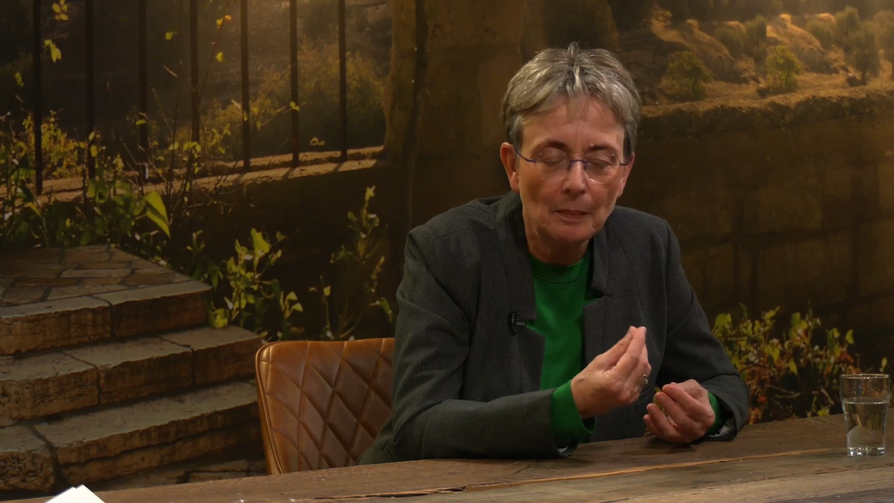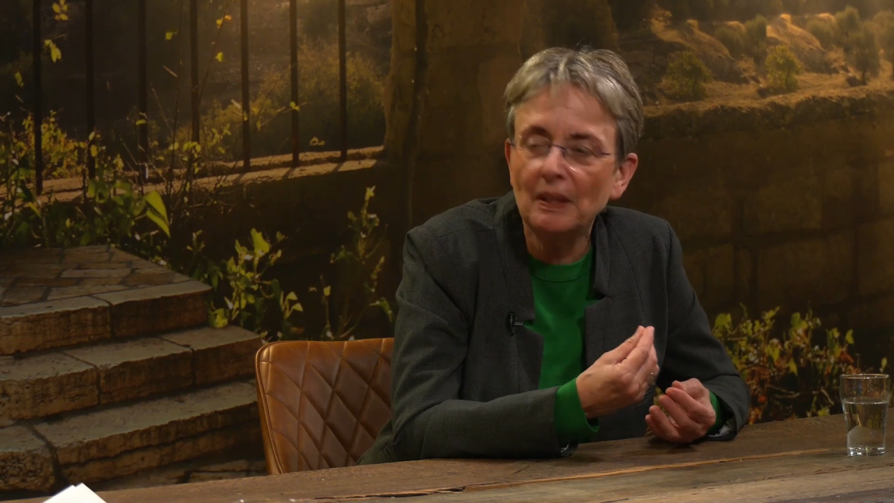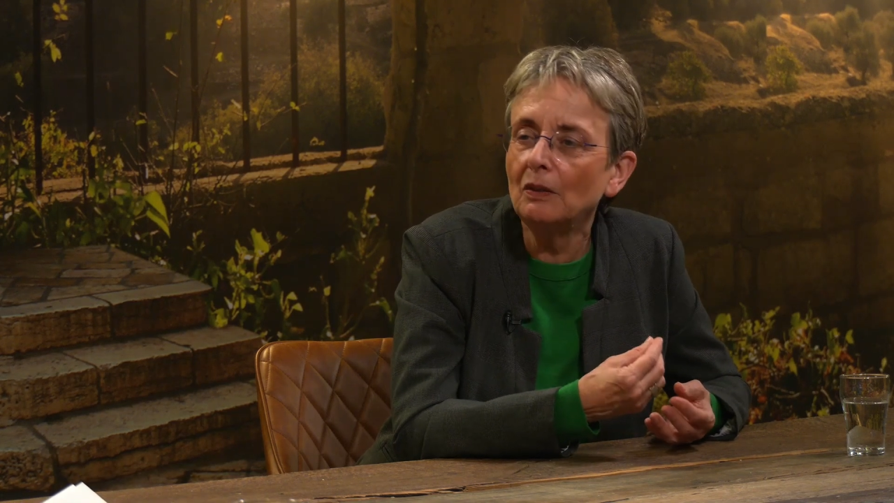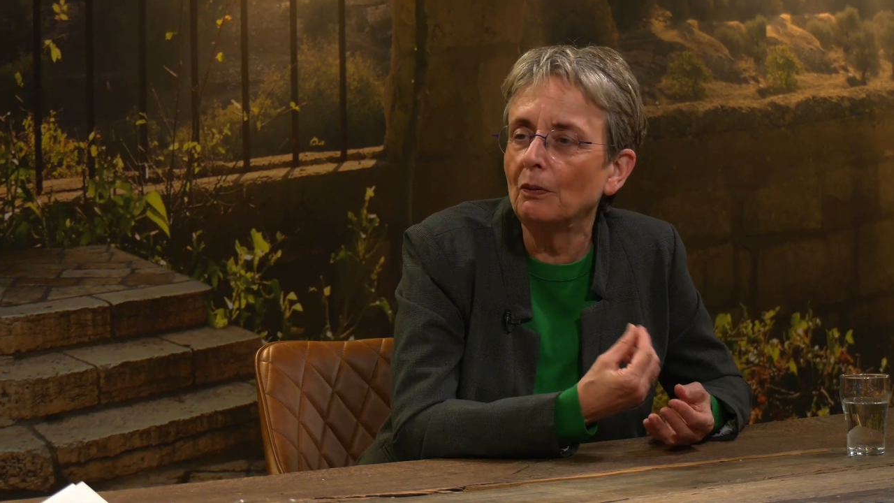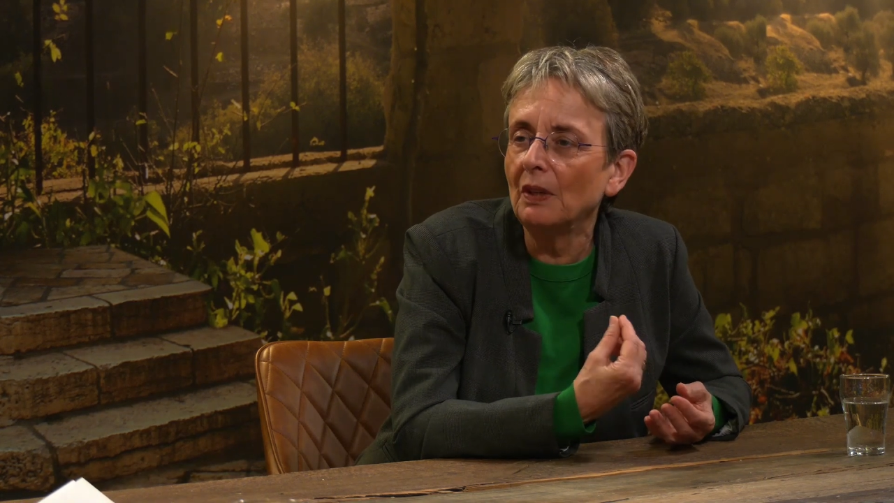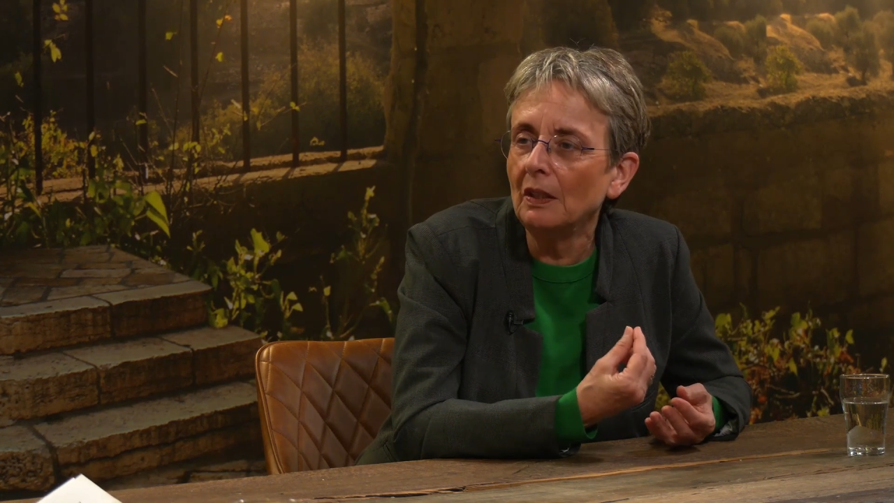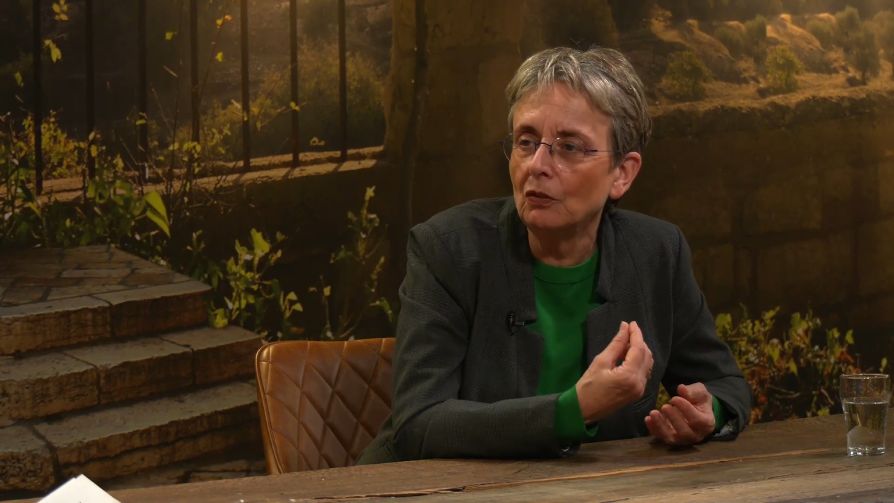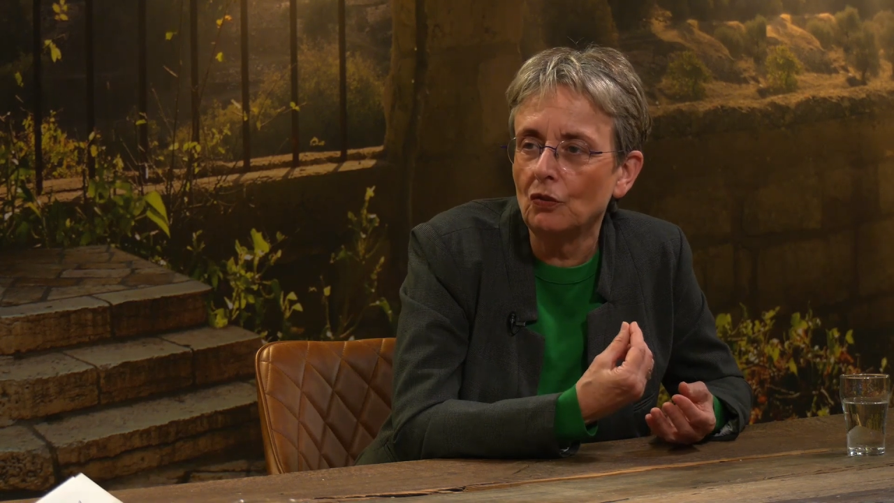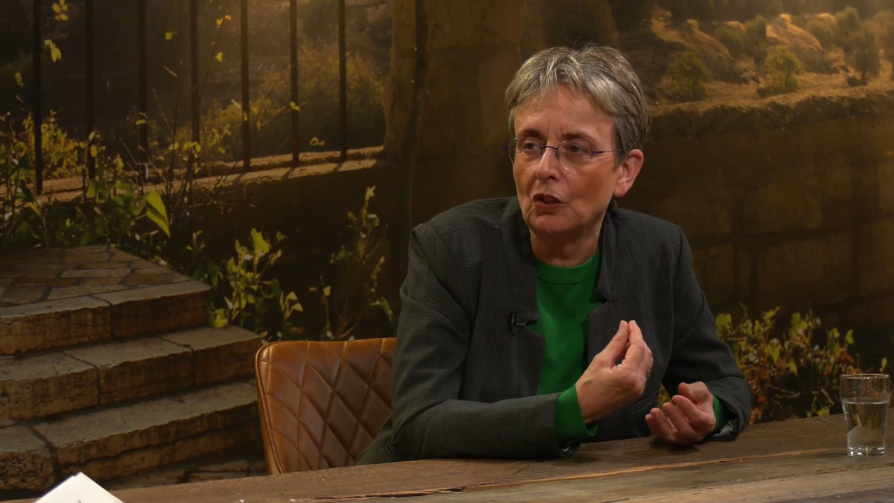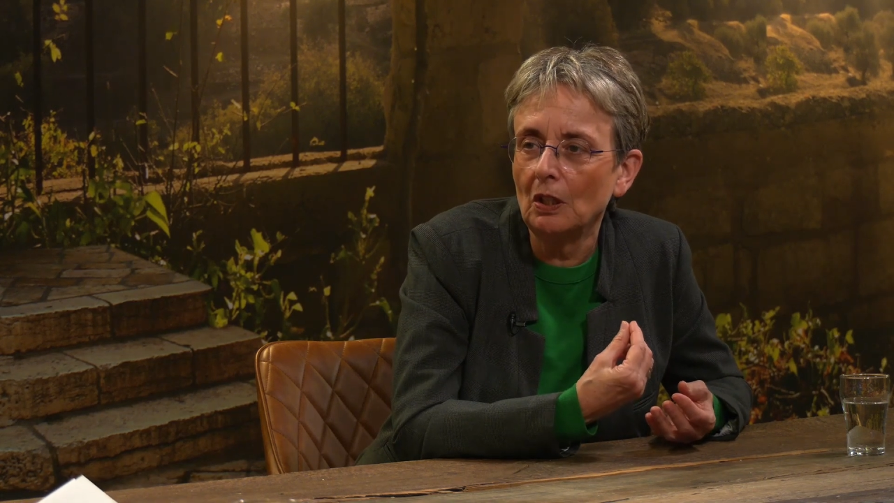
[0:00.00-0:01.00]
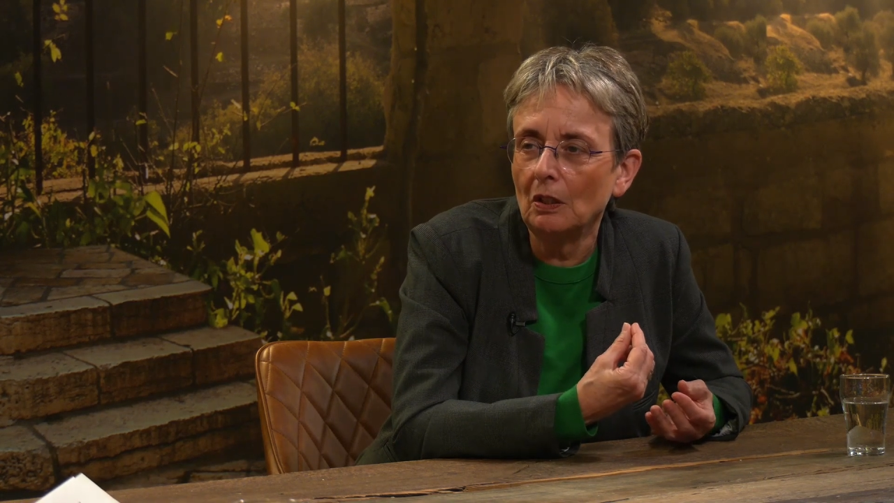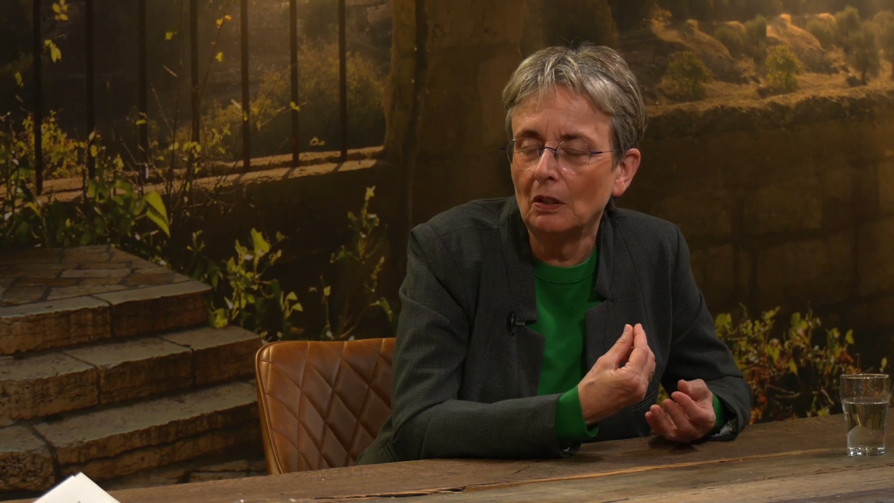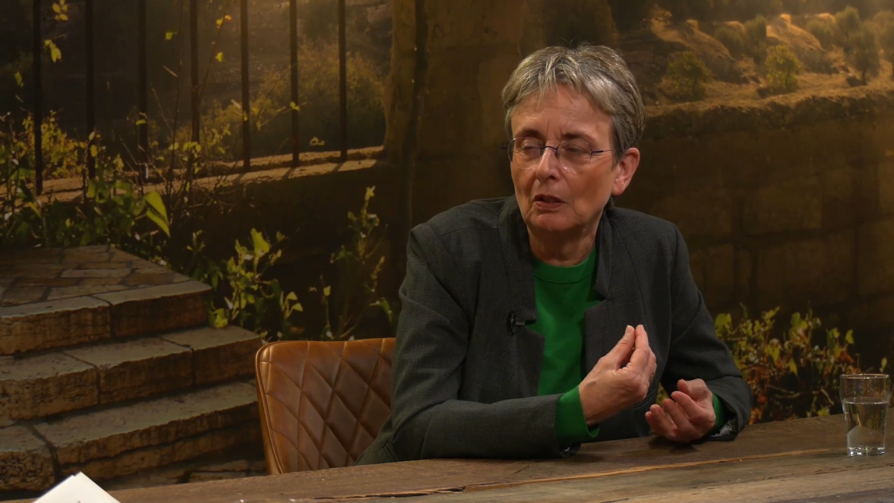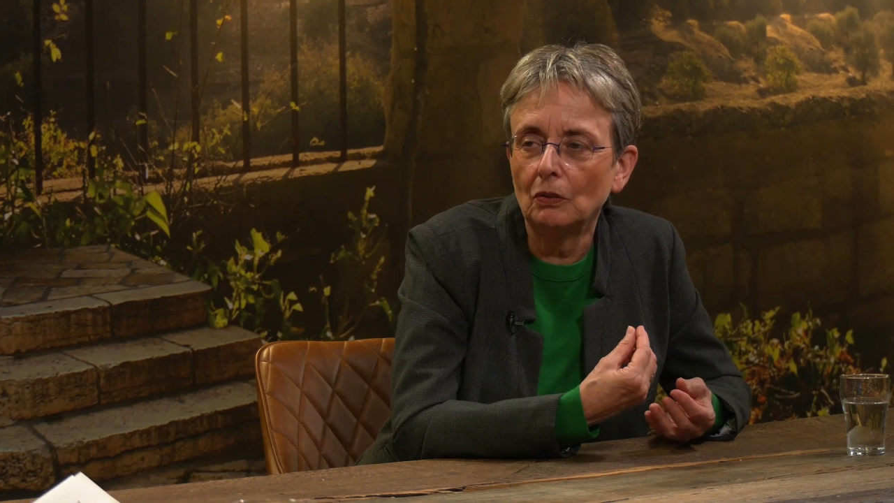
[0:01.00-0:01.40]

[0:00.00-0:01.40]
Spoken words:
bit of energy